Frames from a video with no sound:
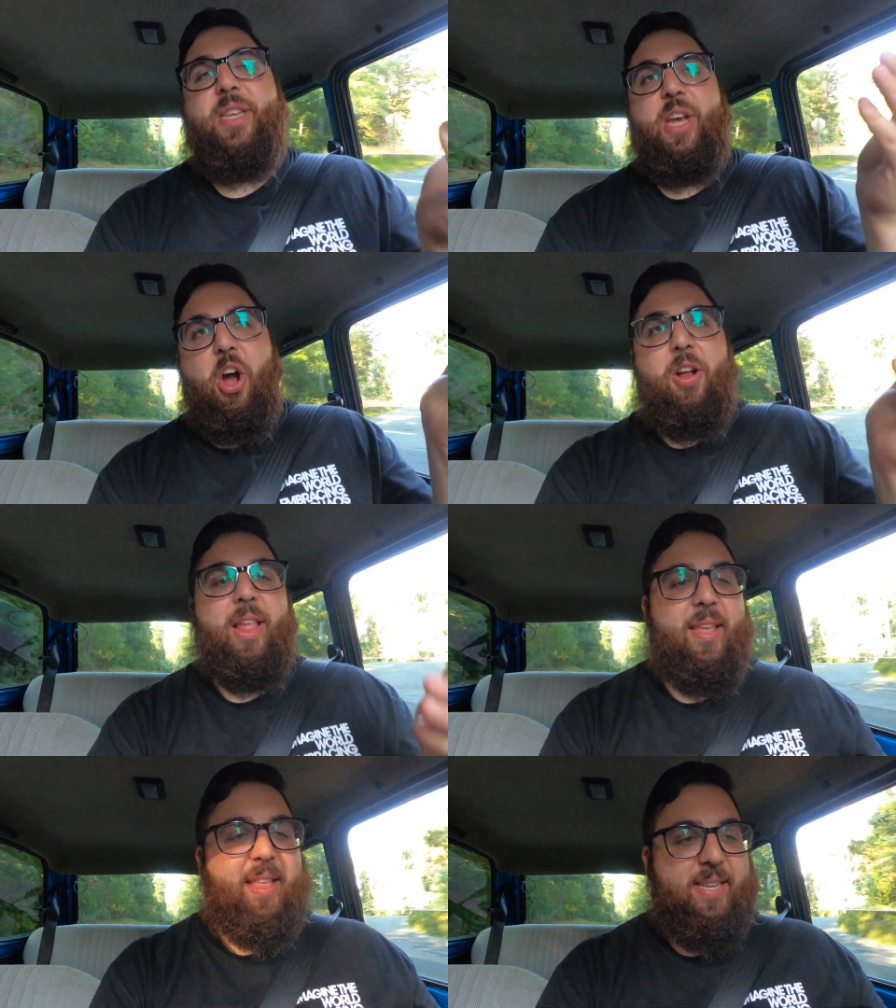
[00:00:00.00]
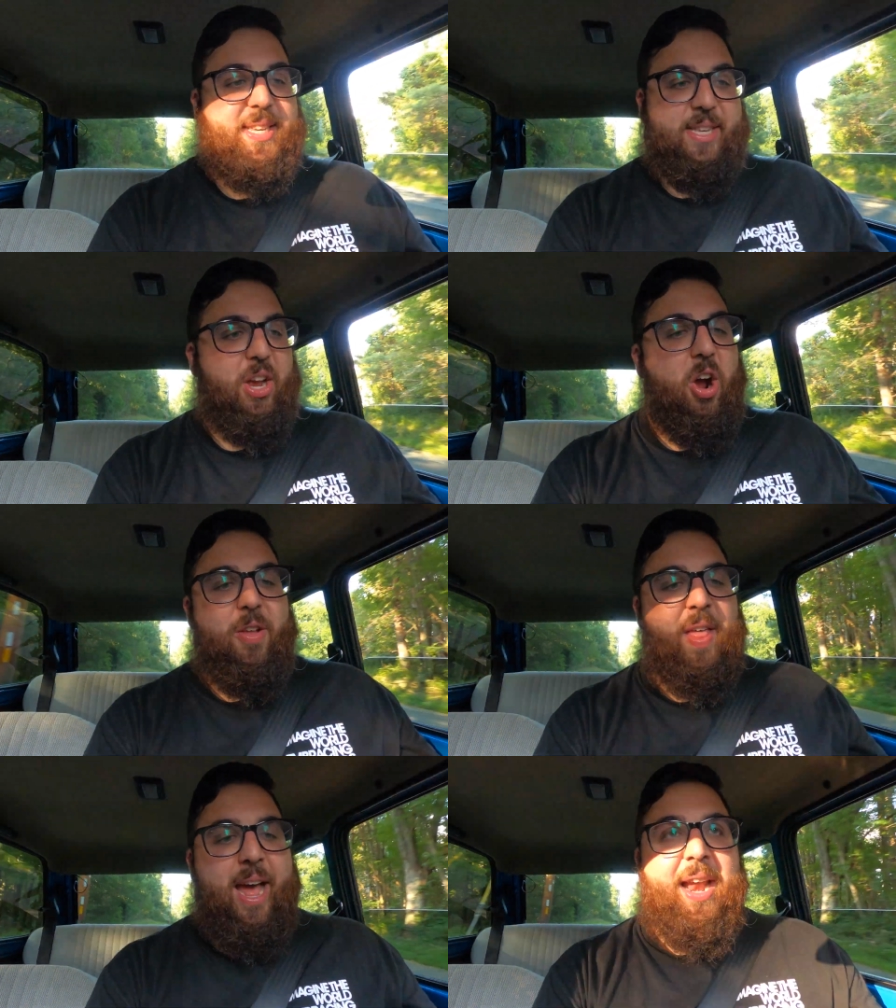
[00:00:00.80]
is a car like this? It's a
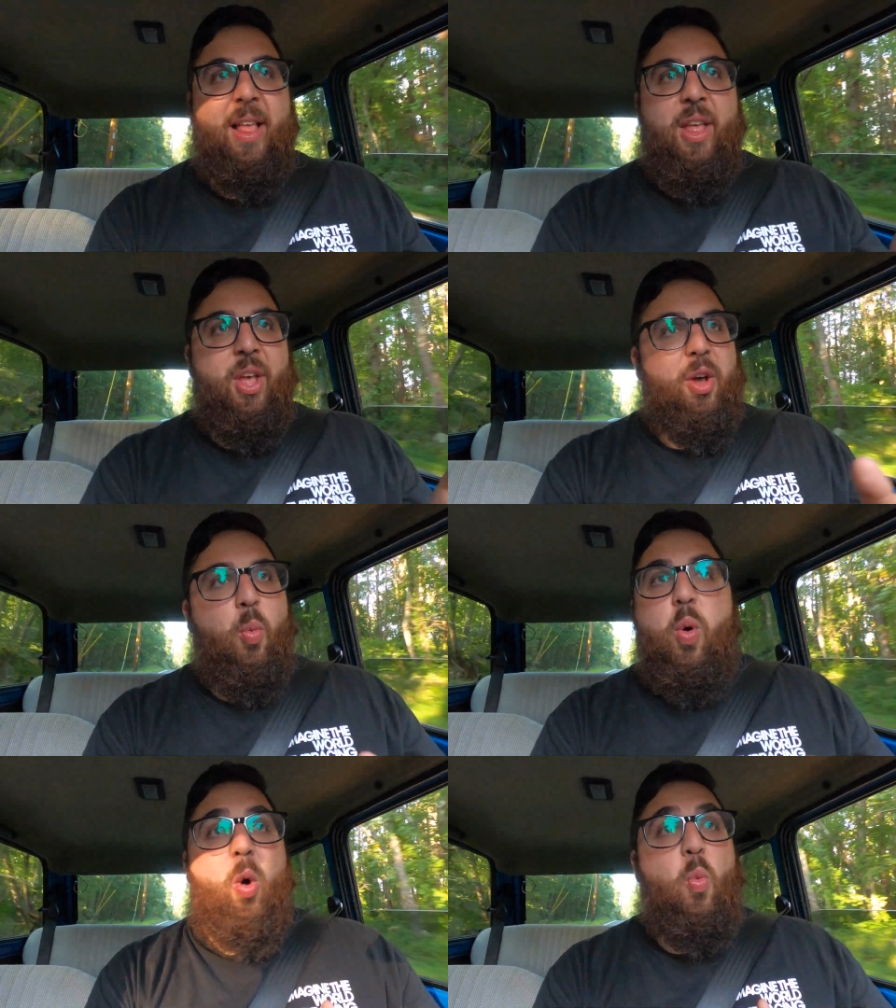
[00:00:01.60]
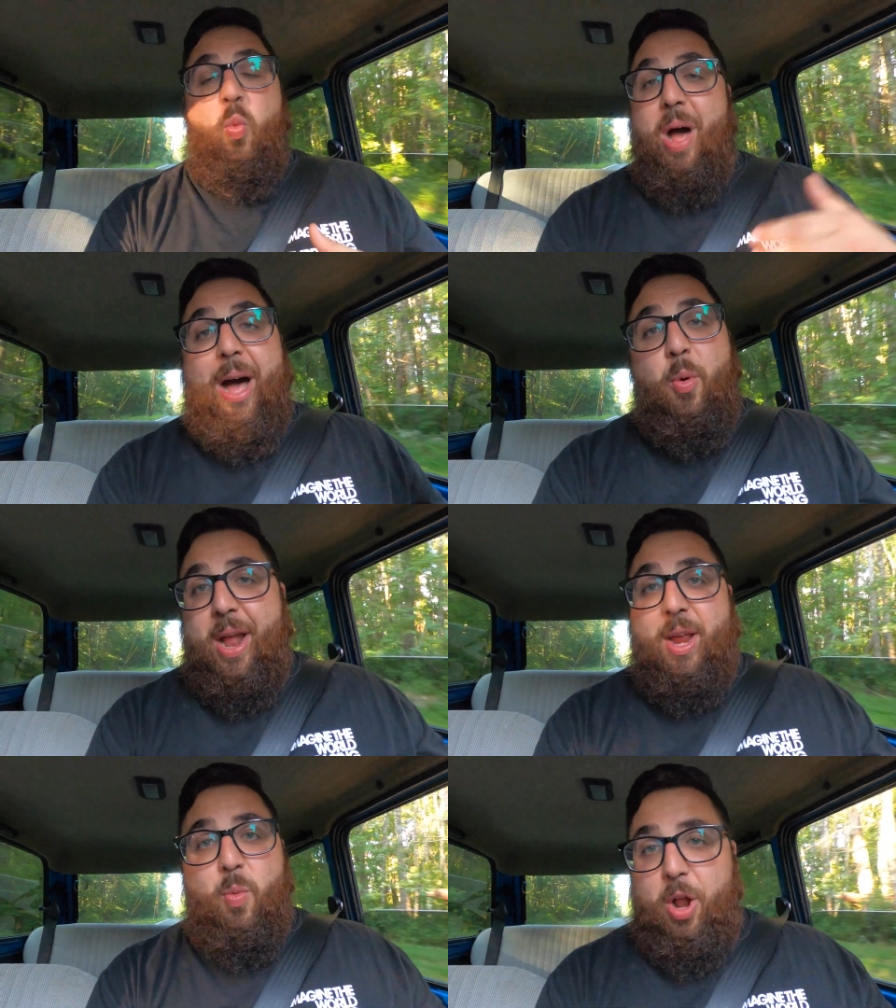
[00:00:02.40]
car that won't wow
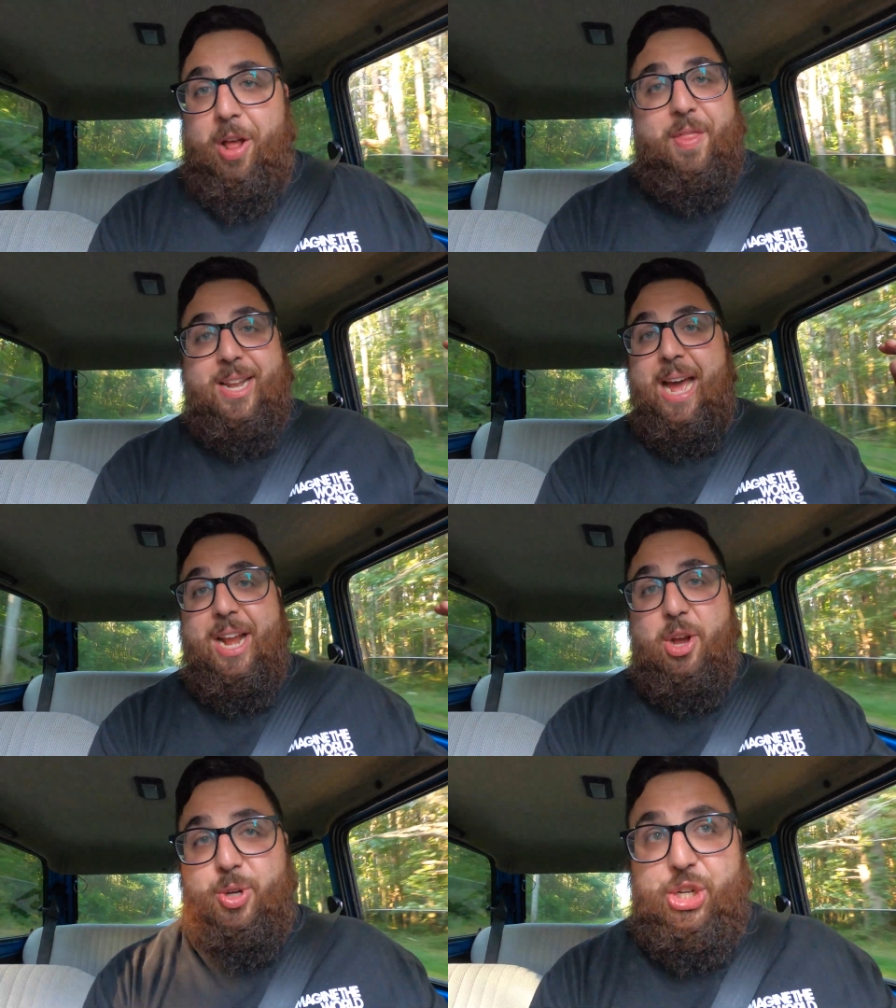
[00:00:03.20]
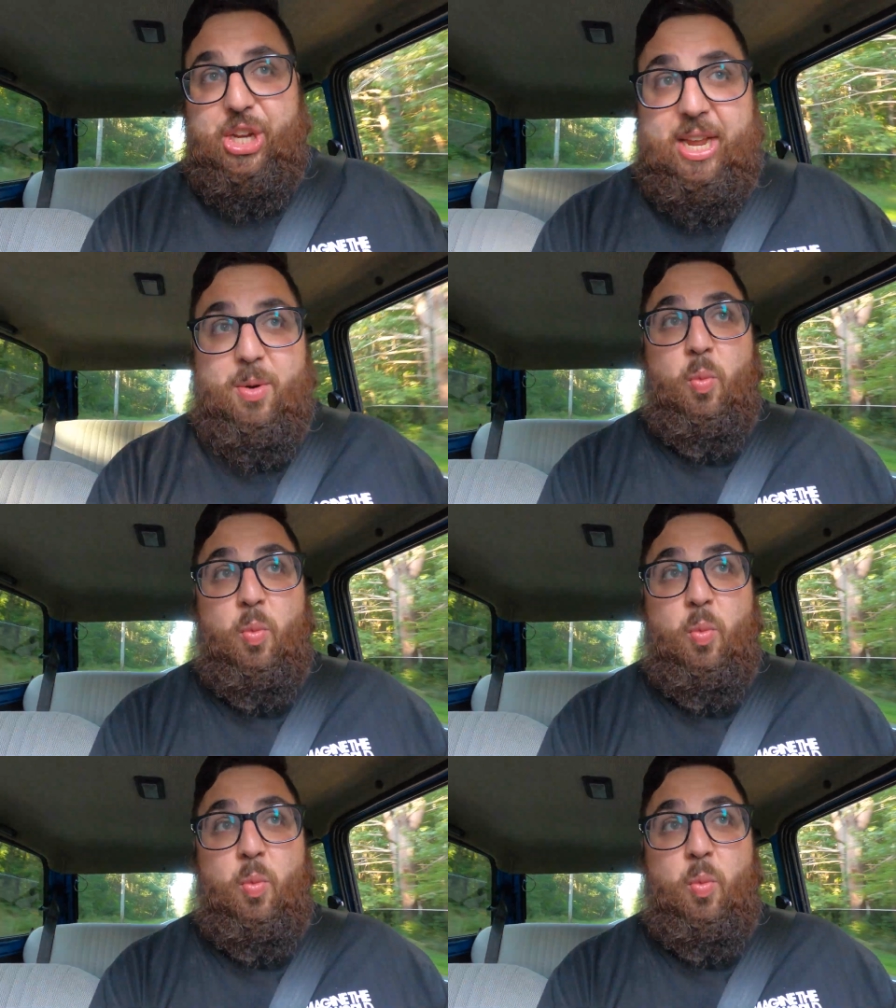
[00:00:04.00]
anyone on the dyno sheet,